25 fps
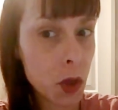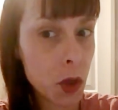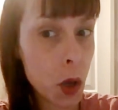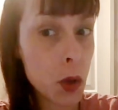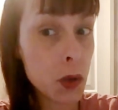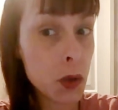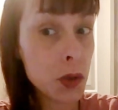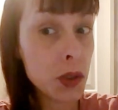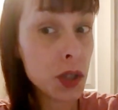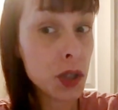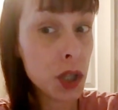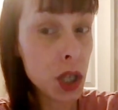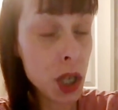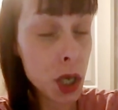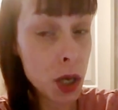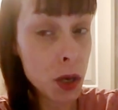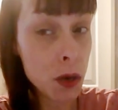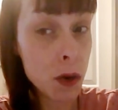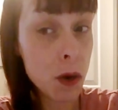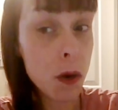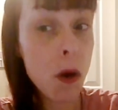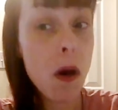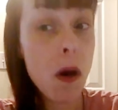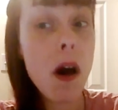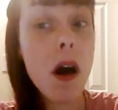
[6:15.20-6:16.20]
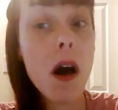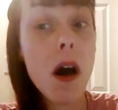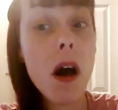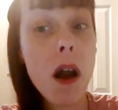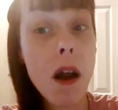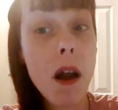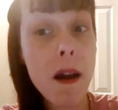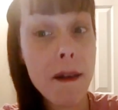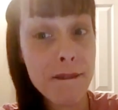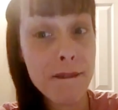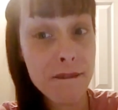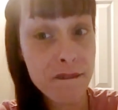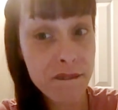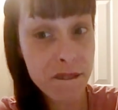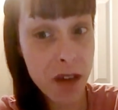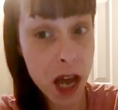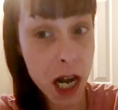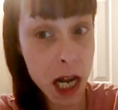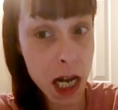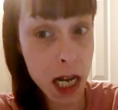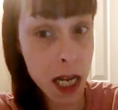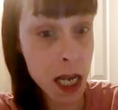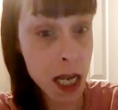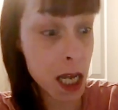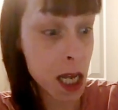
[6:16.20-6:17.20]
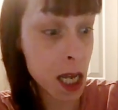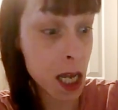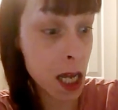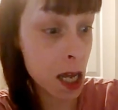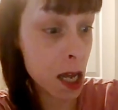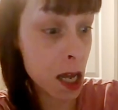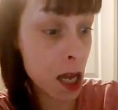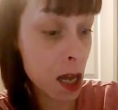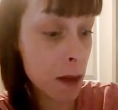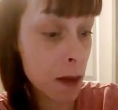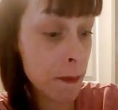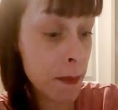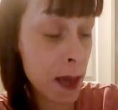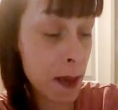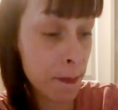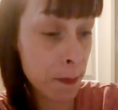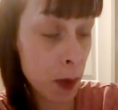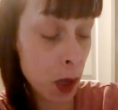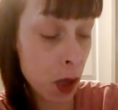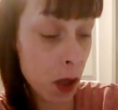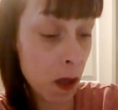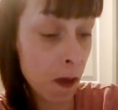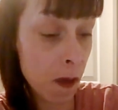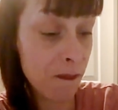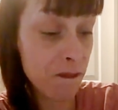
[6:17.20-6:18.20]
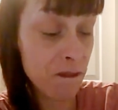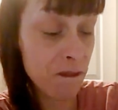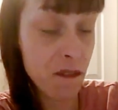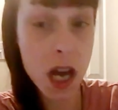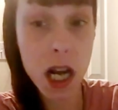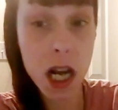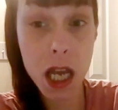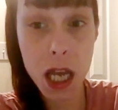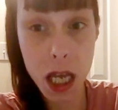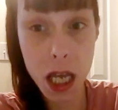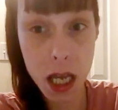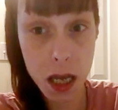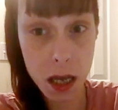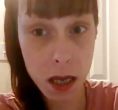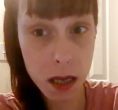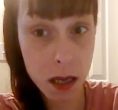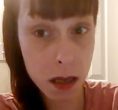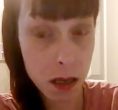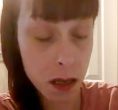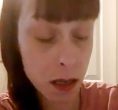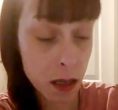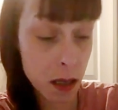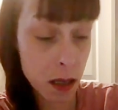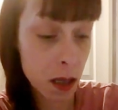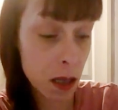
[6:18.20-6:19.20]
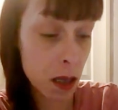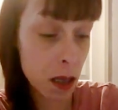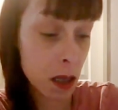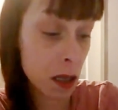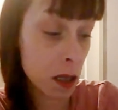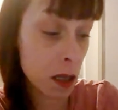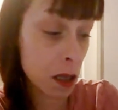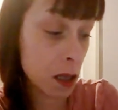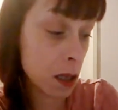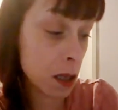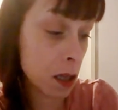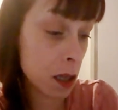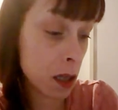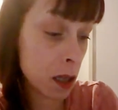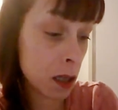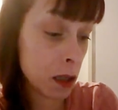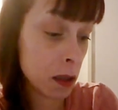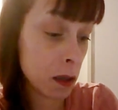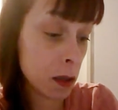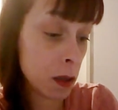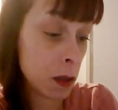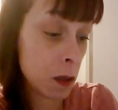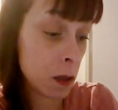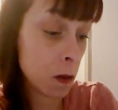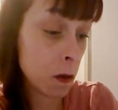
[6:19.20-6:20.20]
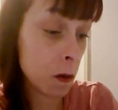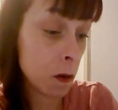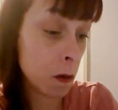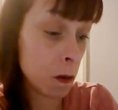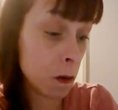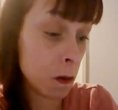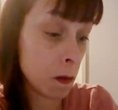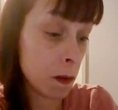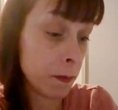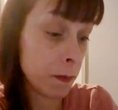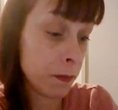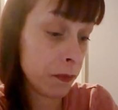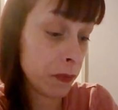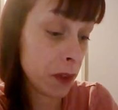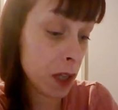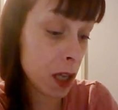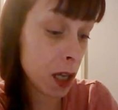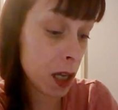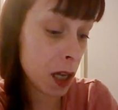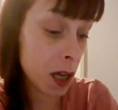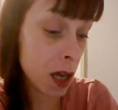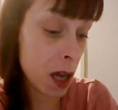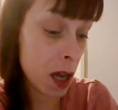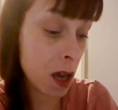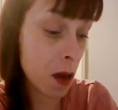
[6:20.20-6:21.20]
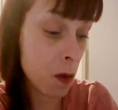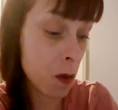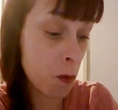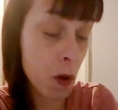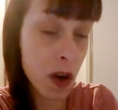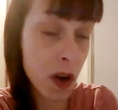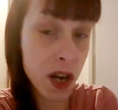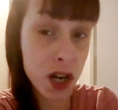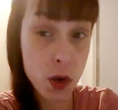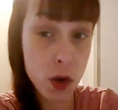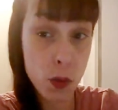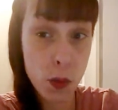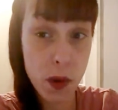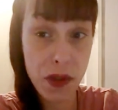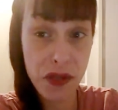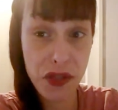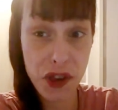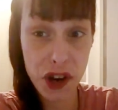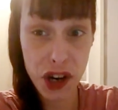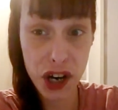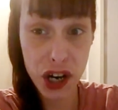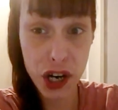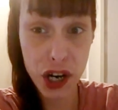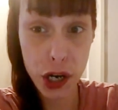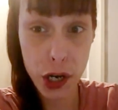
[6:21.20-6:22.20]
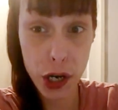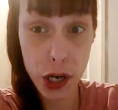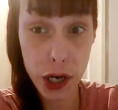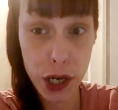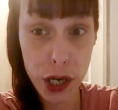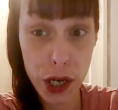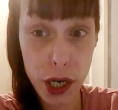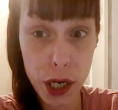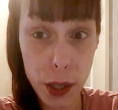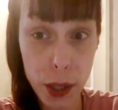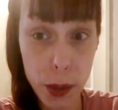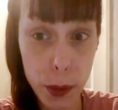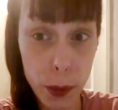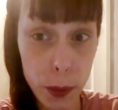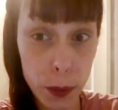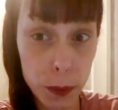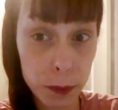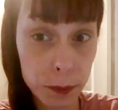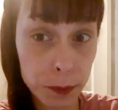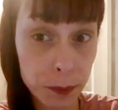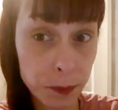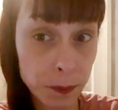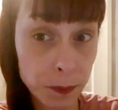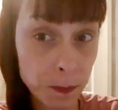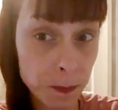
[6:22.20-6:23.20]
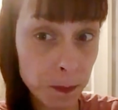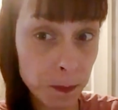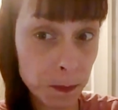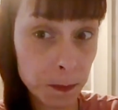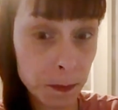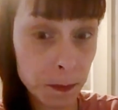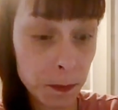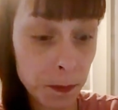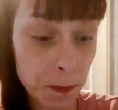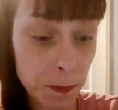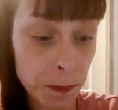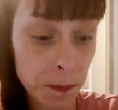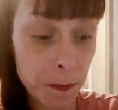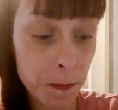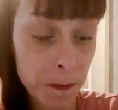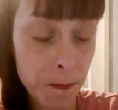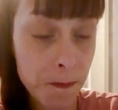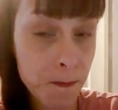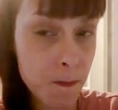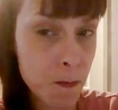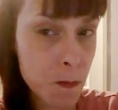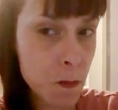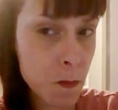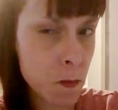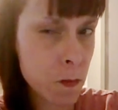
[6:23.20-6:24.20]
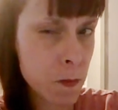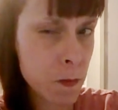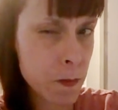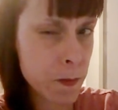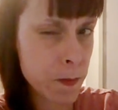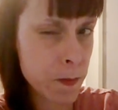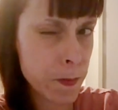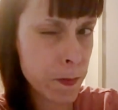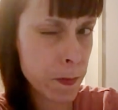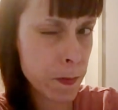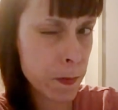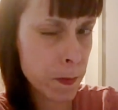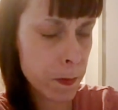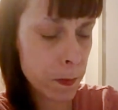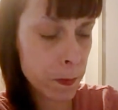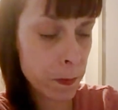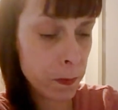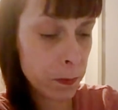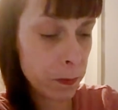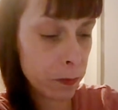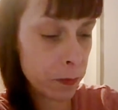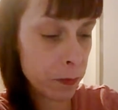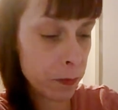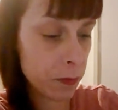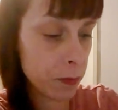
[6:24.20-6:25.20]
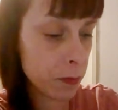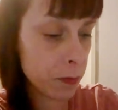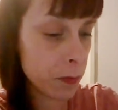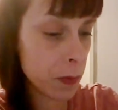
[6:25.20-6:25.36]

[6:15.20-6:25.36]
Those two are funny people, funny. So I wonder what they're going to do. Hmm.